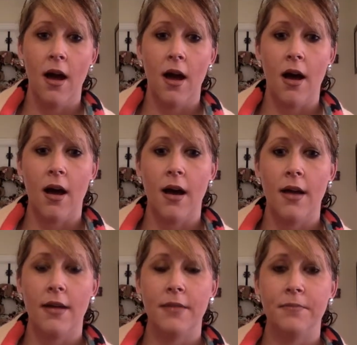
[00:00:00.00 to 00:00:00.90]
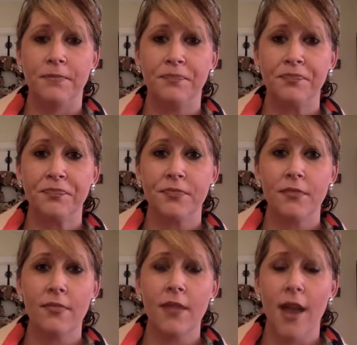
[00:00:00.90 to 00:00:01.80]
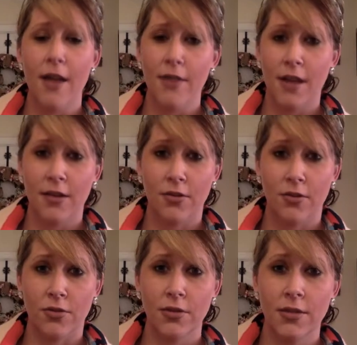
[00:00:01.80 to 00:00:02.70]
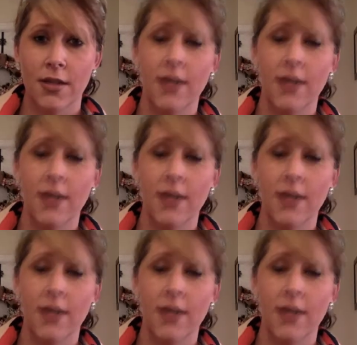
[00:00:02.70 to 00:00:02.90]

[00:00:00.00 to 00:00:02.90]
I have a 9-year-old.